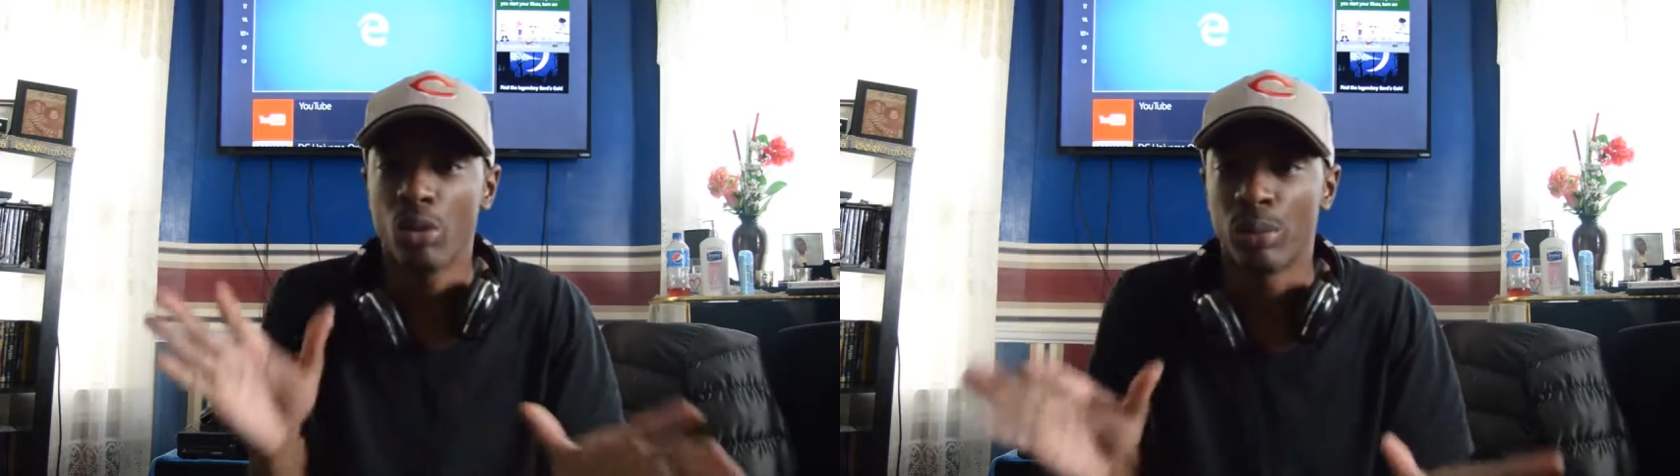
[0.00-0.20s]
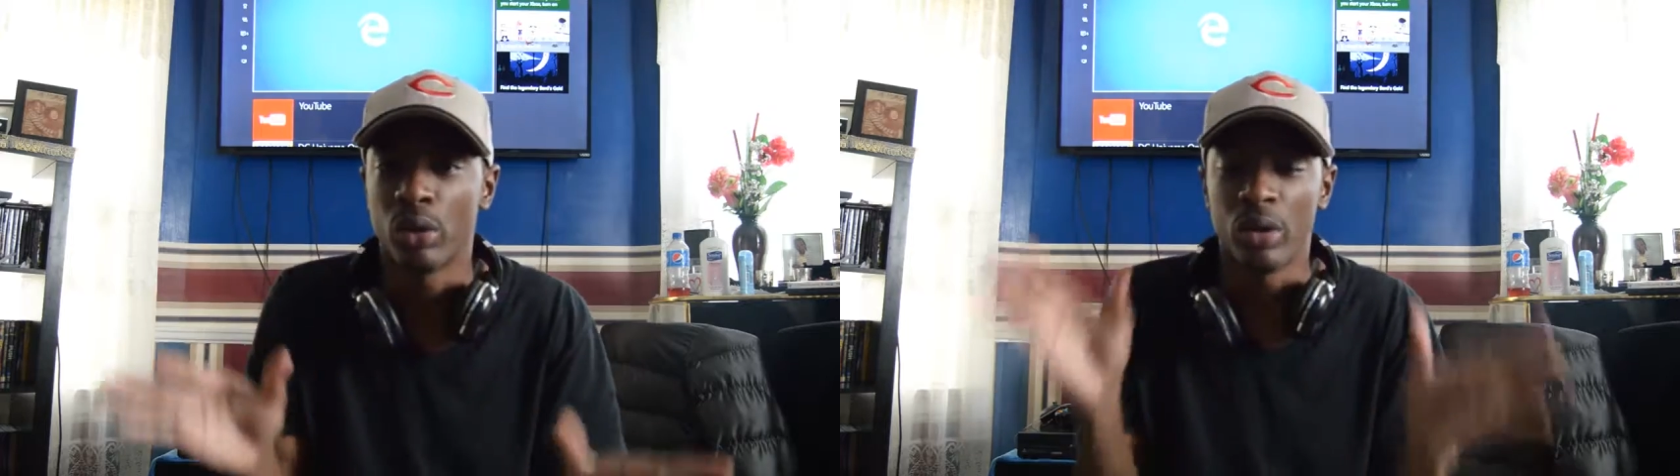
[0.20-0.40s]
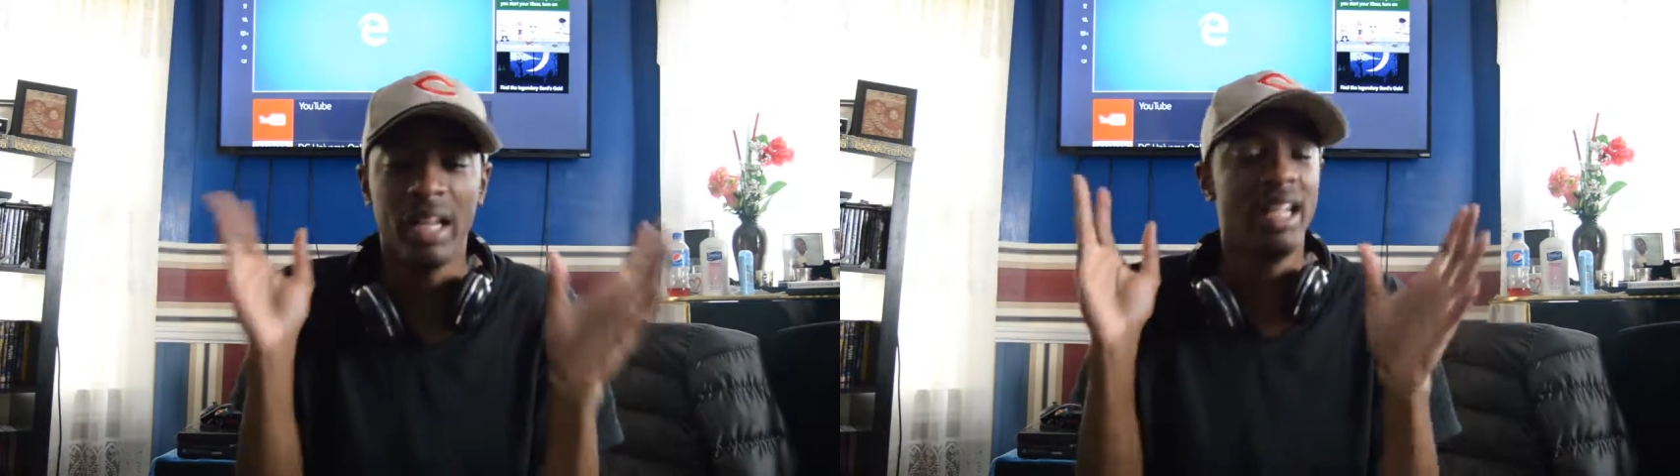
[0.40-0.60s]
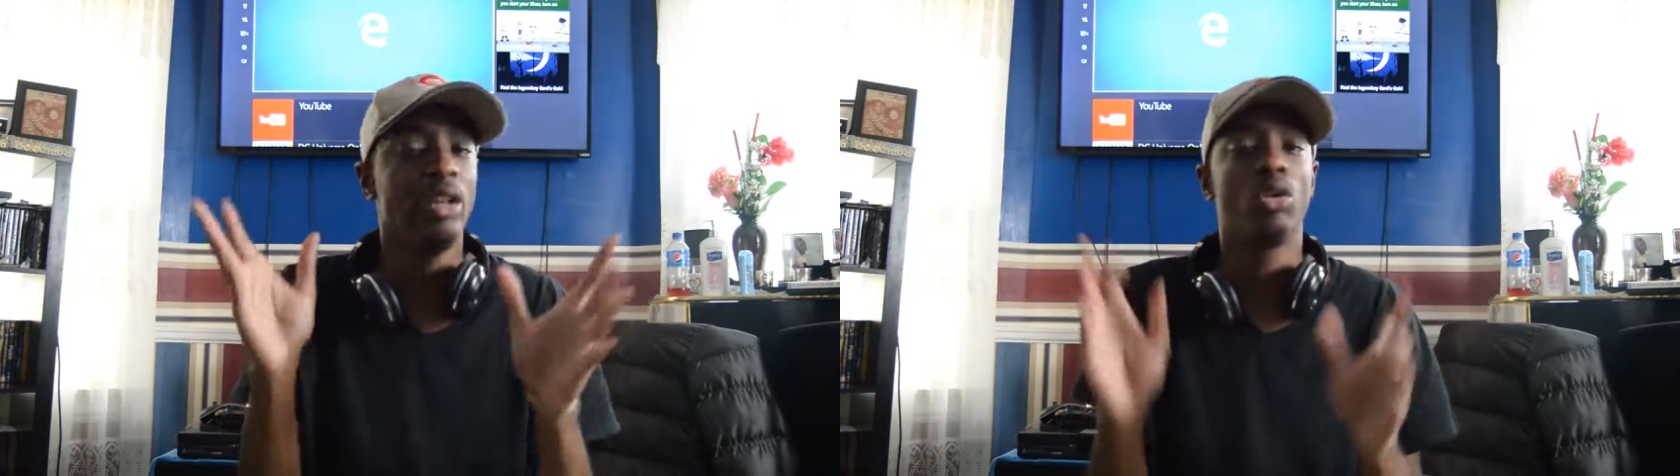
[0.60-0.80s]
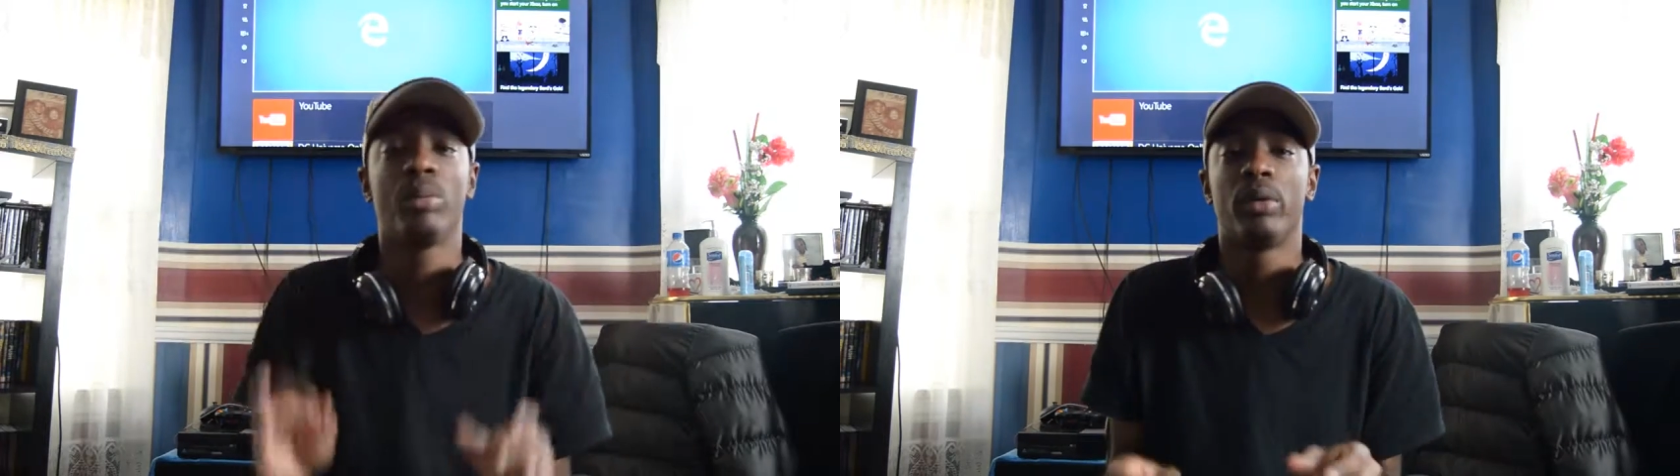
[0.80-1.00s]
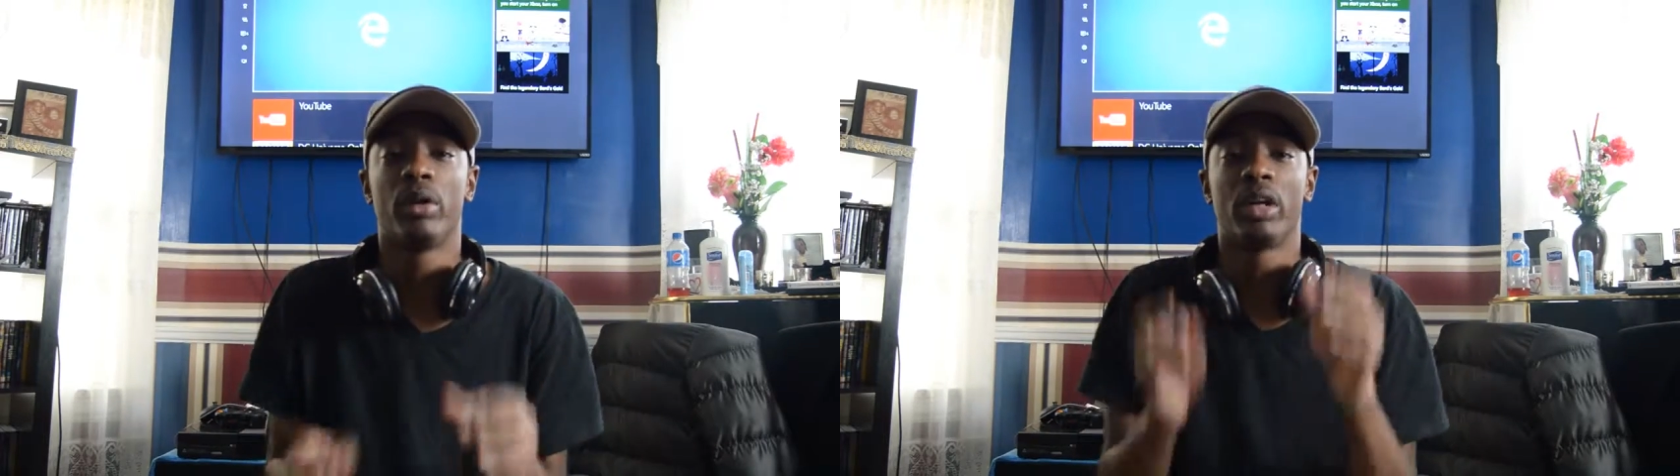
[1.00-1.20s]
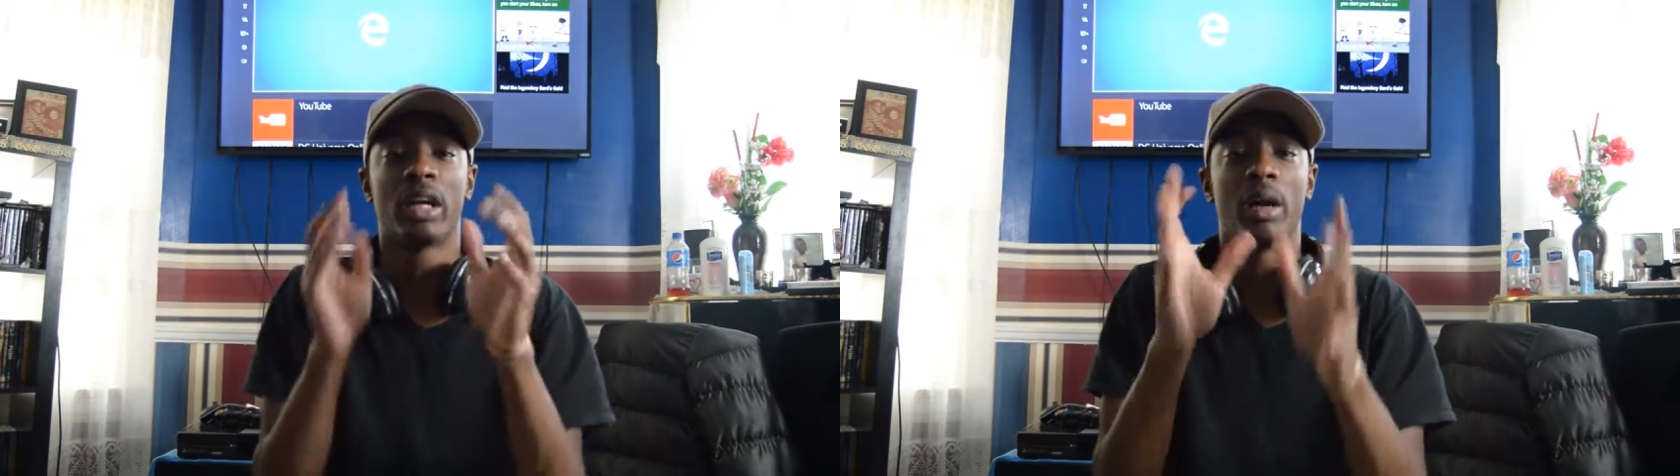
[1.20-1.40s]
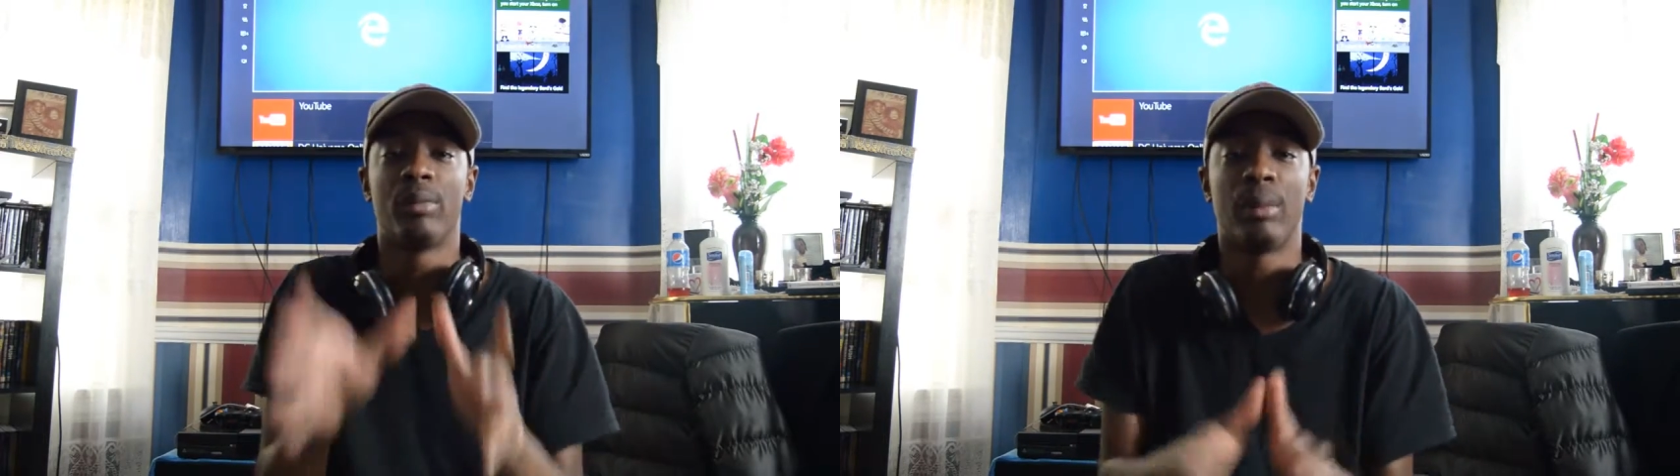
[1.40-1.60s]
superhero
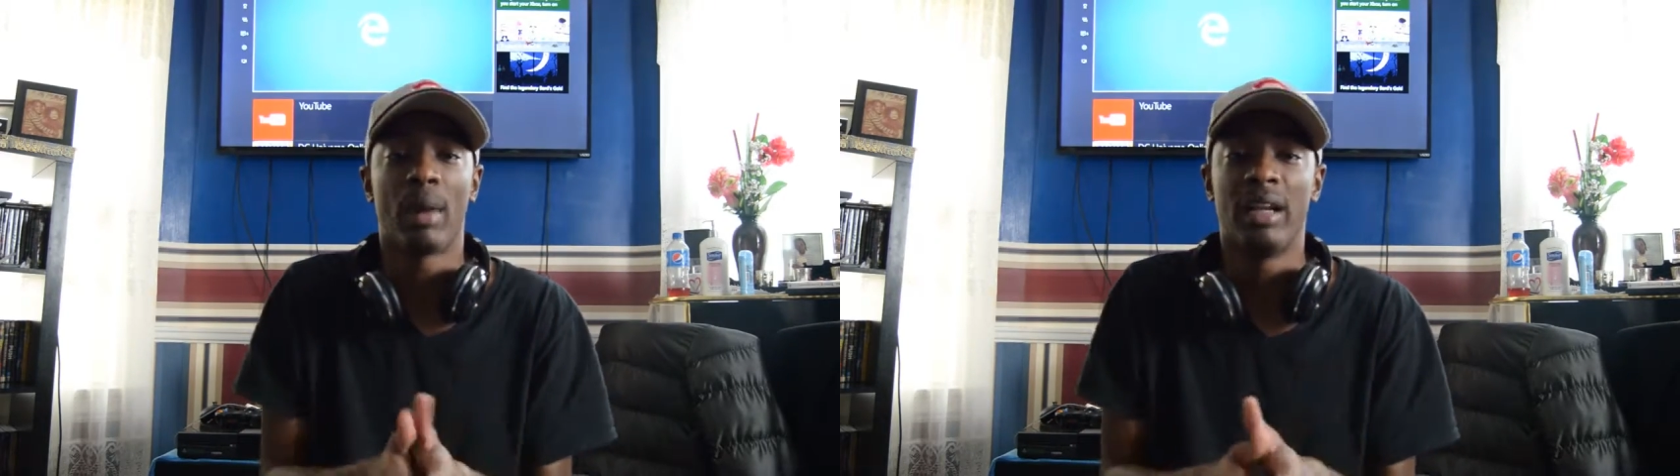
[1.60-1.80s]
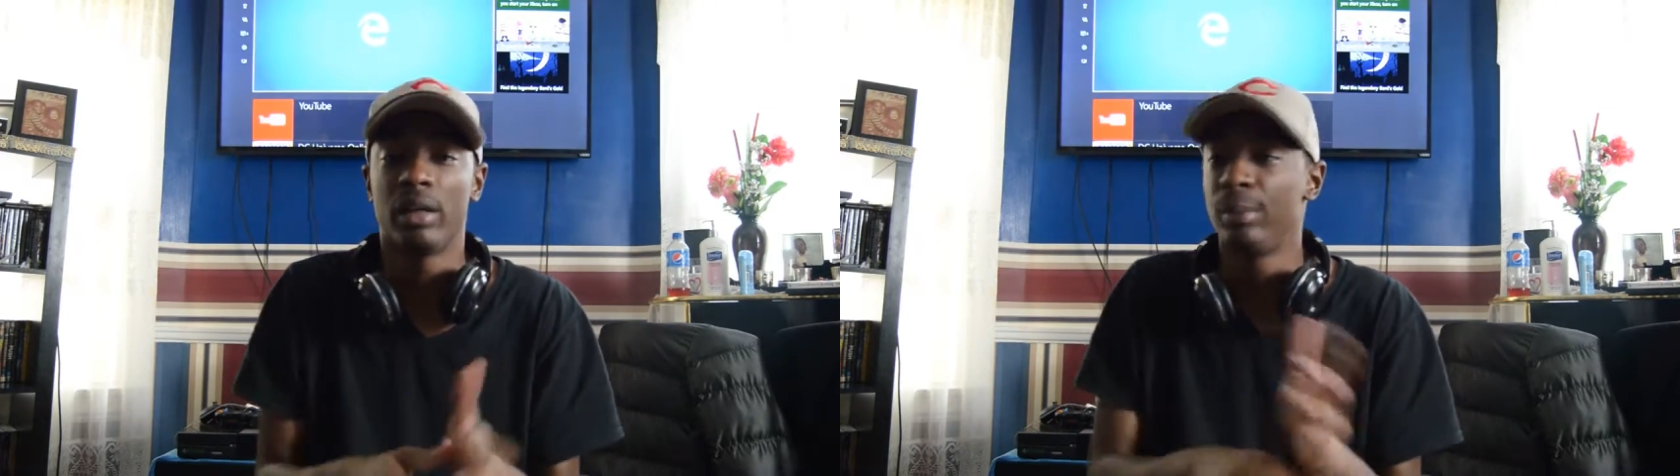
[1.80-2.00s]
that comes to mind.